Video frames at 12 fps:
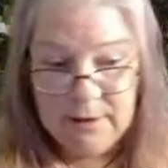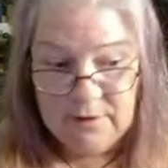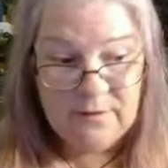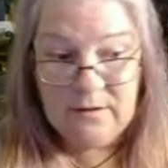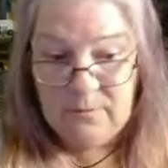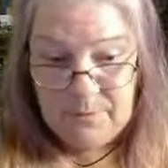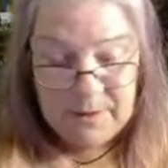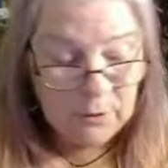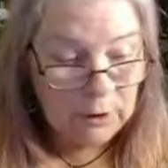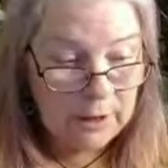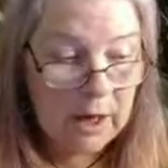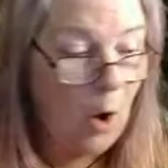really very
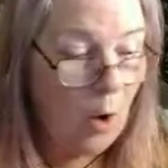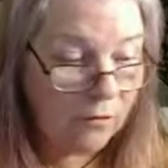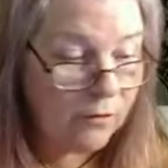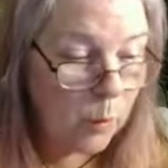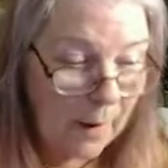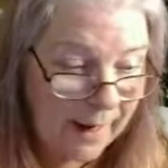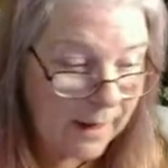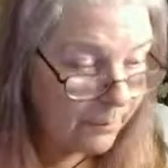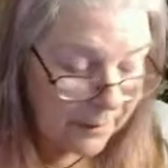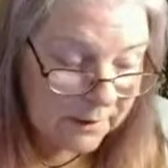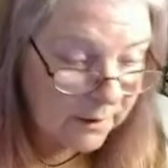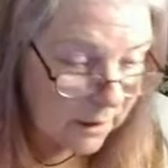thin.
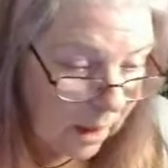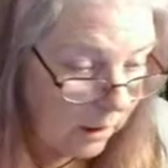Not